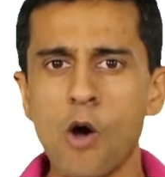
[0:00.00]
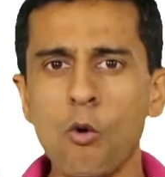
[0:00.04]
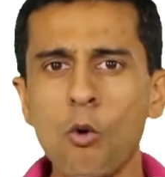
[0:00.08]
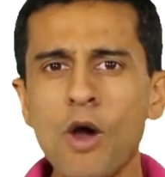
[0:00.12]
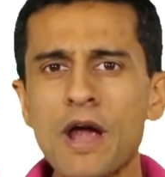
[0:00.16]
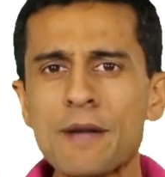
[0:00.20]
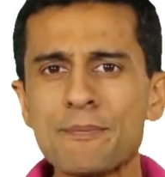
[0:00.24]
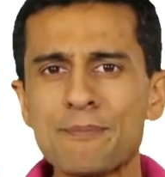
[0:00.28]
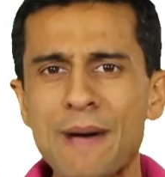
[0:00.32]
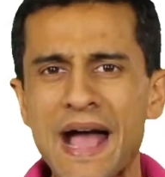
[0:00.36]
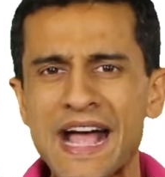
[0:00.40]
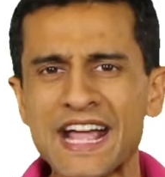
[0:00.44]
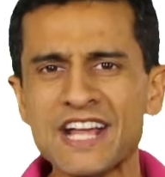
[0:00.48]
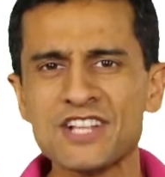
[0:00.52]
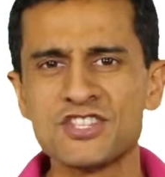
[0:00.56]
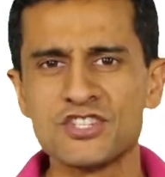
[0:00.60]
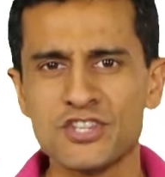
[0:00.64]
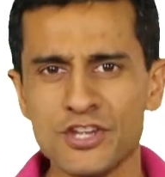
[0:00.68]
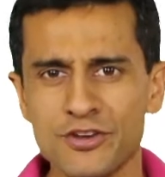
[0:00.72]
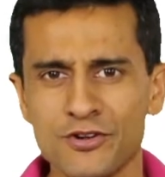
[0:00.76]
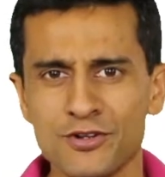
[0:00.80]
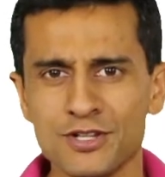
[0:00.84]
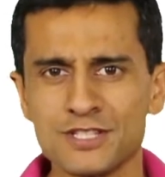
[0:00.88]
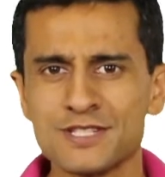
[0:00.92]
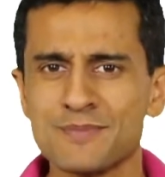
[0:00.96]
Avoid packaged
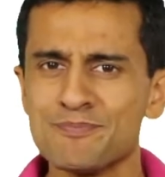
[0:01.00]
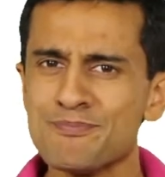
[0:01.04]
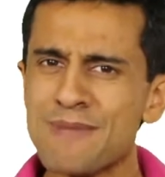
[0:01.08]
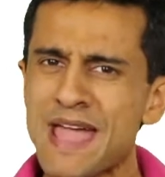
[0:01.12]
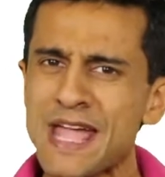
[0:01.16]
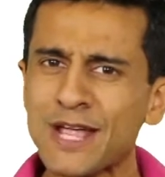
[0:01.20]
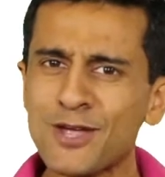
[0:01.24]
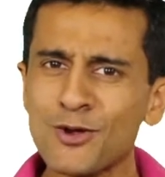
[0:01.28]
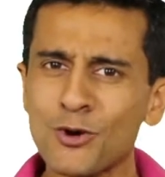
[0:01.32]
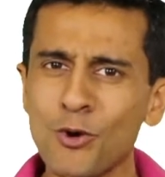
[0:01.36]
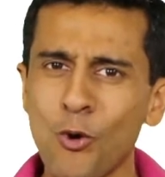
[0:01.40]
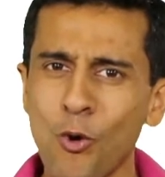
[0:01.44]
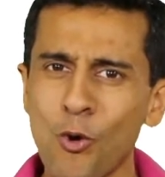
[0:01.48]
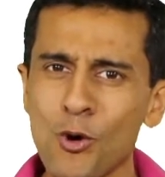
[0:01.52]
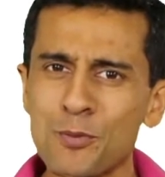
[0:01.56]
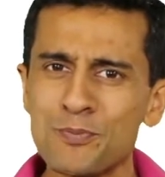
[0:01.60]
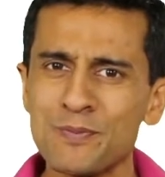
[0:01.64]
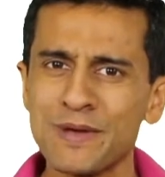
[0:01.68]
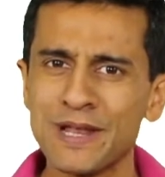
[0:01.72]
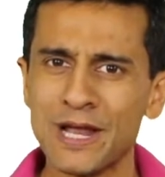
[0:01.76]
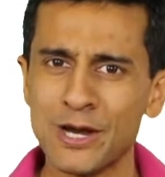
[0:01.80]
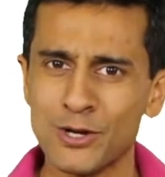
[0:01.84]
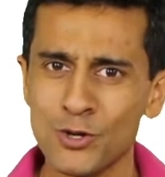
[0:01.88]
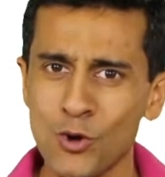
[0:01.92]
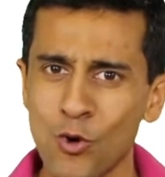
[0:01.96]
cereals. Make your
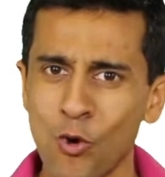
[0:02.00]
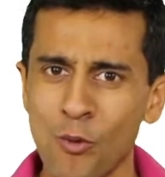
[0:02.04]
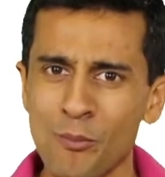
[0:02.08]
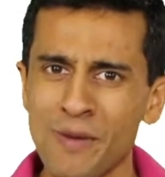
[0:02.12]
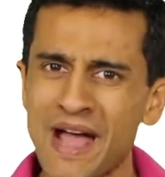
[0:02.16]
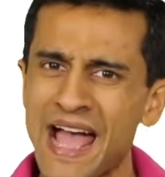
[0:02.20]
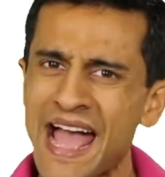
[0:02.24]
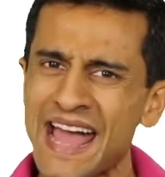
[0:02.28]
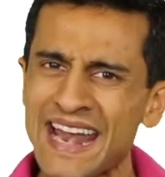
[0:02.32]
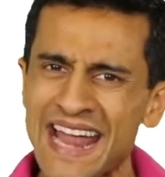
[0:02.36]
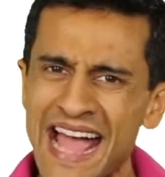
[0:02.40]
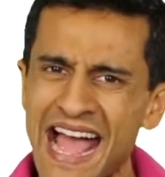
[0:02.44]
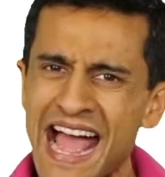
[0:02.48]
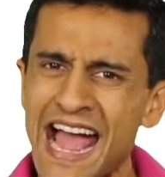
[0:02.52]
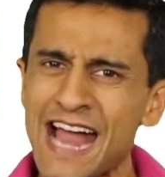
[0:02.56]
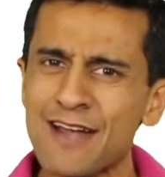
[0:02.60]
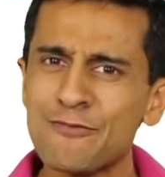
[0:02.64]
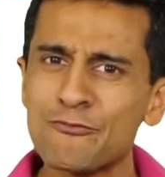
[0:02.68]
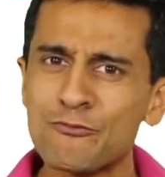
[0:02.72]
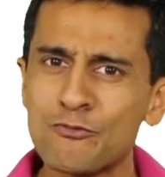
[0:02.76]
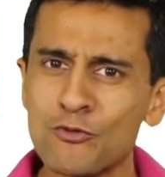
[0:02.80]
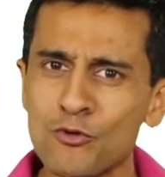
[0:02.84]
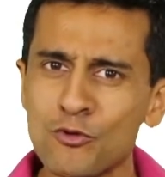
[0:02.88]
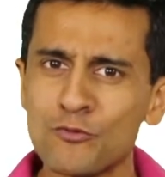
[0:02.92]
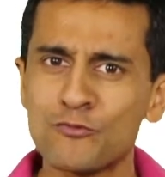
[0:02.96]
oatmeal at home and
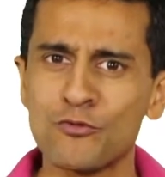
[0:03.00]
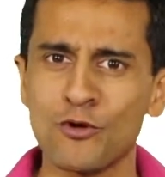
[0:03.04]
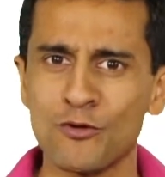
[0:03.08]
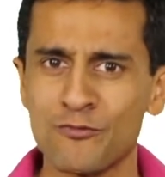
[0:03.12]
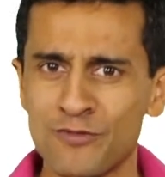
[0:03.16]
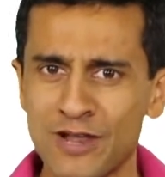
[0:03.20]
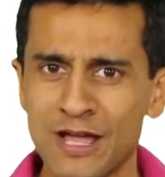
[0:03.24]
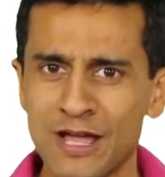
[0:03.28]
add fruit for